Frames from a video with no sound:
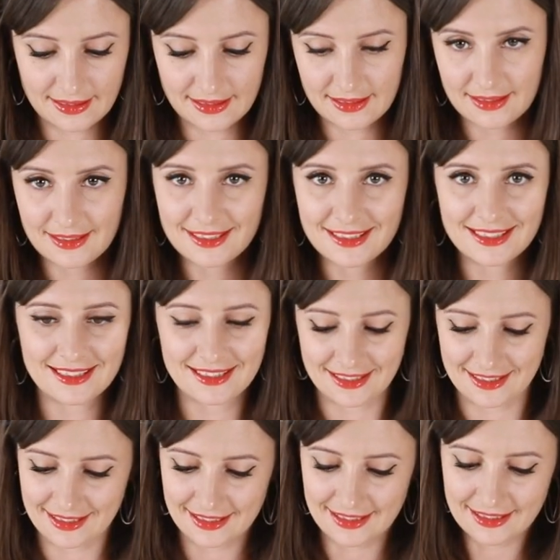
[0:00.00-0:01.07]
stir this all
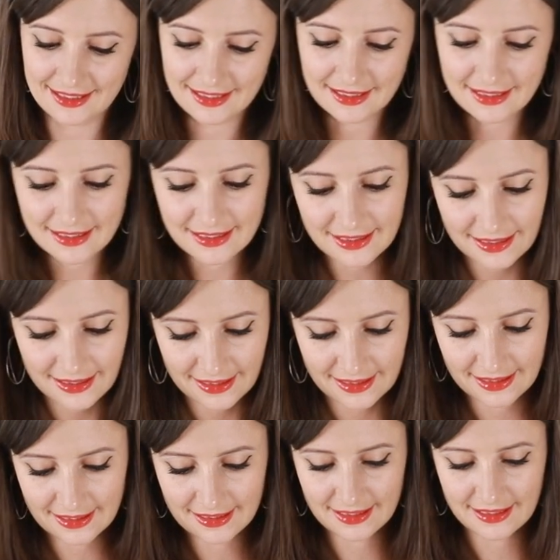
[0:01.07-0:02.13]
together. Make
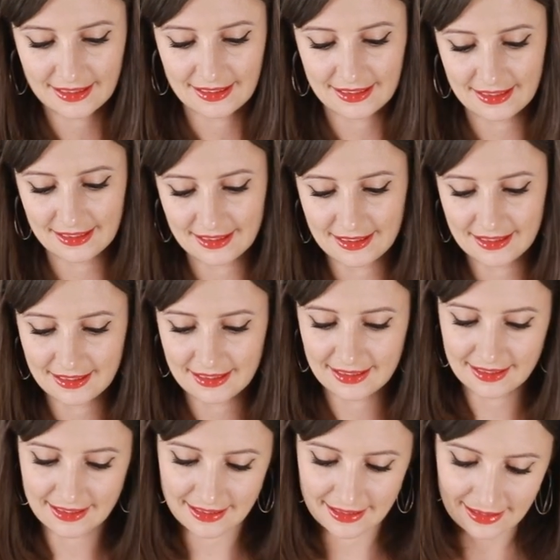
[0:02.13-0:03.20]
sure everything is
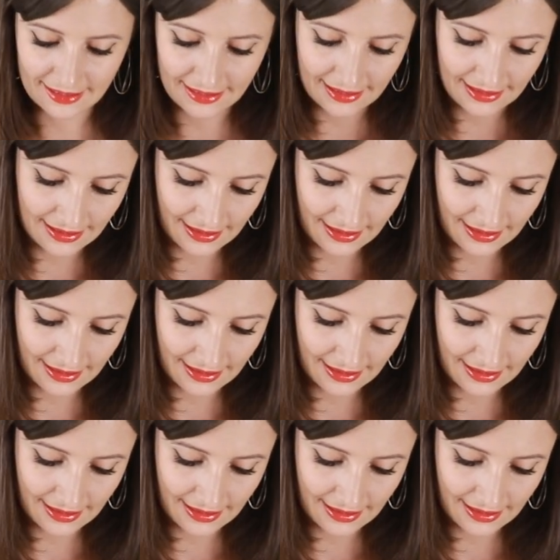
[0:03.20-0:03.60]
evenly coated.